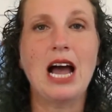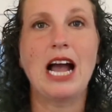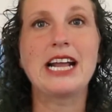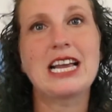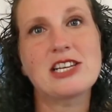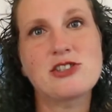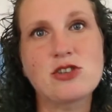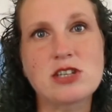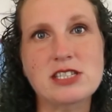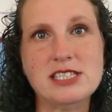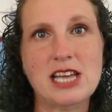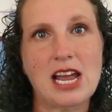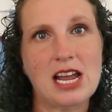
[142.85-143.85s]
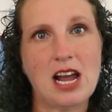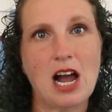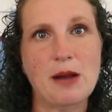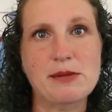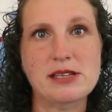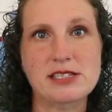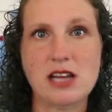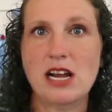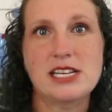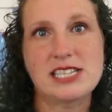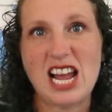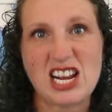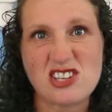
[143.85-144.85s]
I guess you could say I'm a
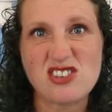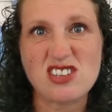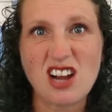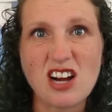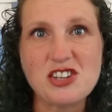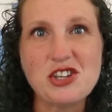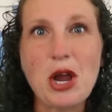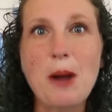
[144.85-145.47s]
size extra large,